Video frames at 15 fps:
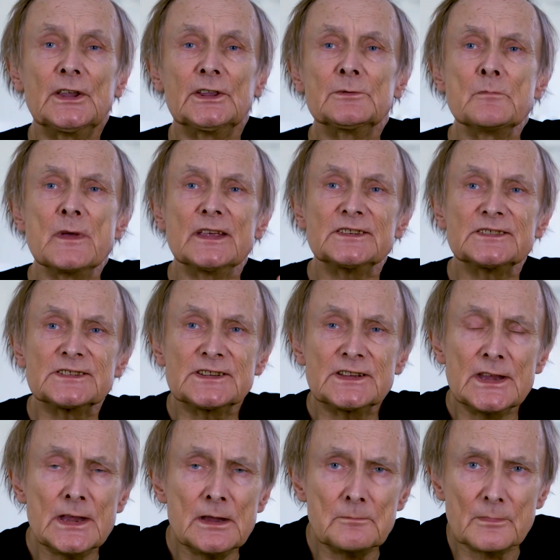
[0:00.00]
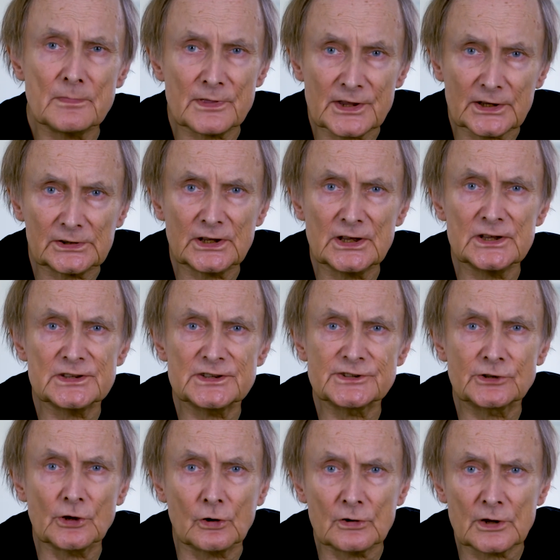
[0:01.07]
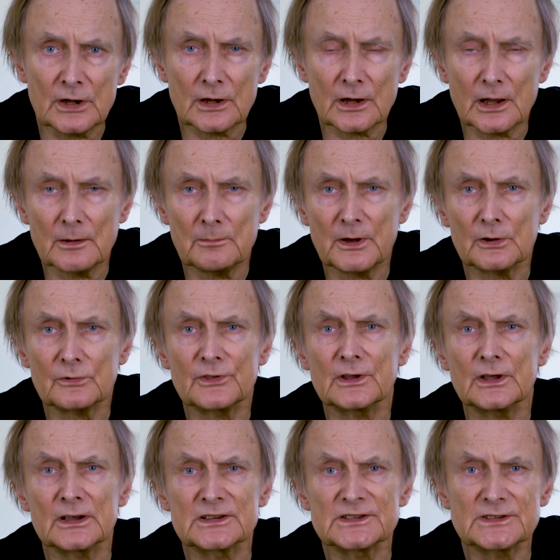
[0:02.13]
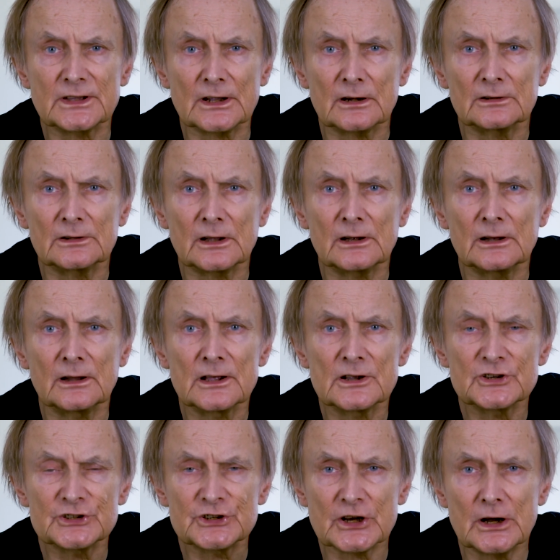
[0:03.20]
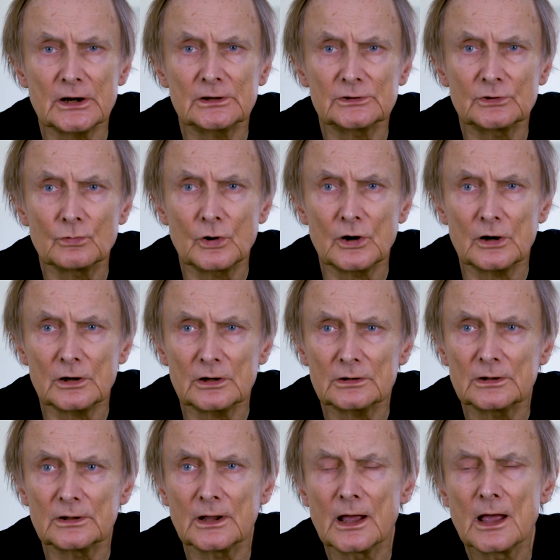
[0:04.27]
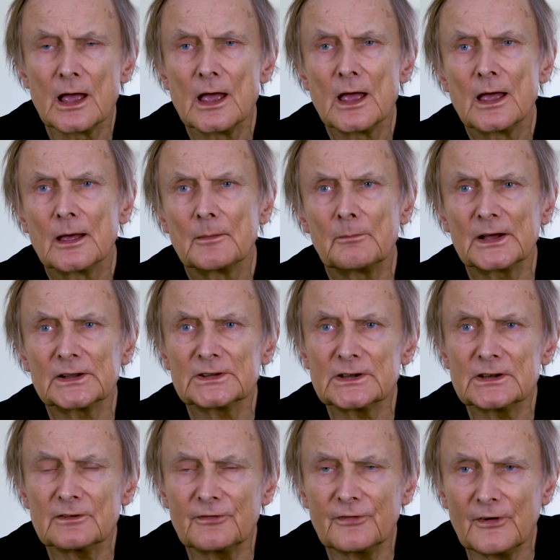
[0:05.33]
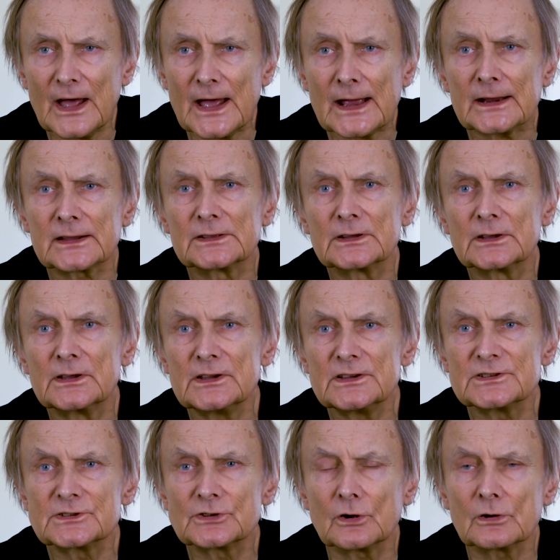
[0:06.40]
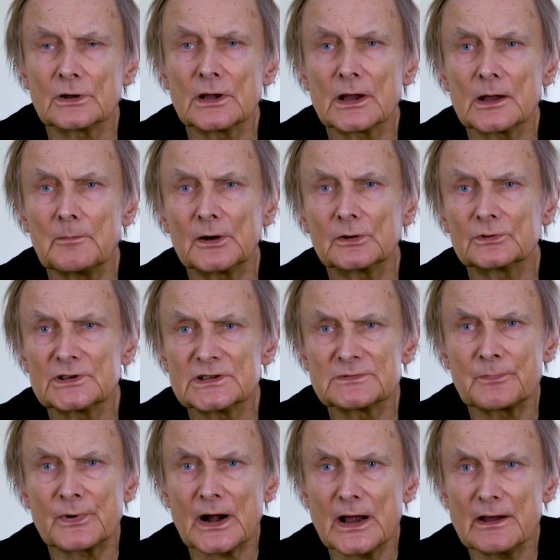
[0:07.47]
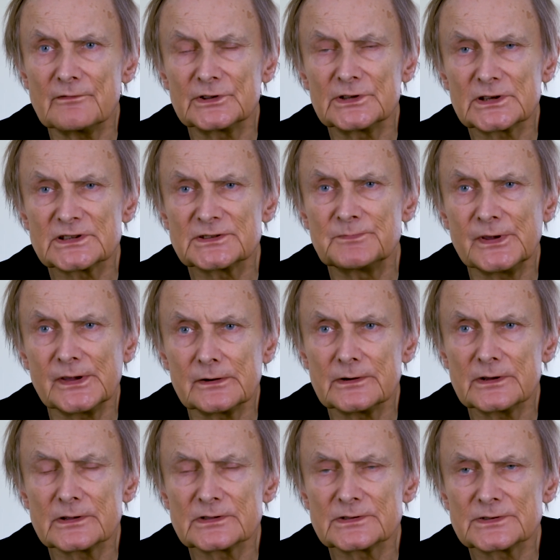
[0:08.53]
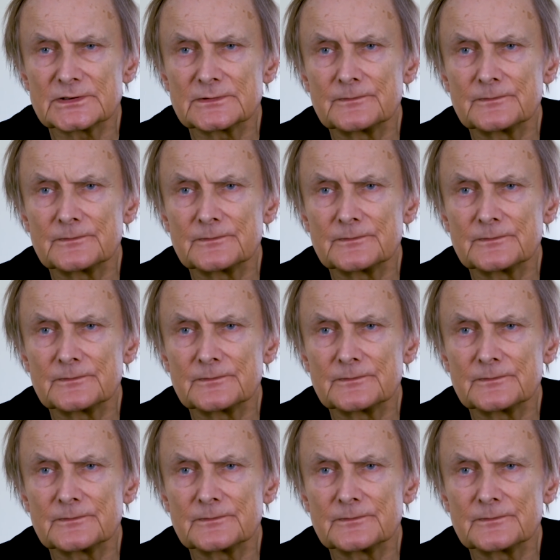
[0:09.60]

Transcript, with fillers: it may seem that he is talking about the external shared world, but in fact, he is talking about his private experience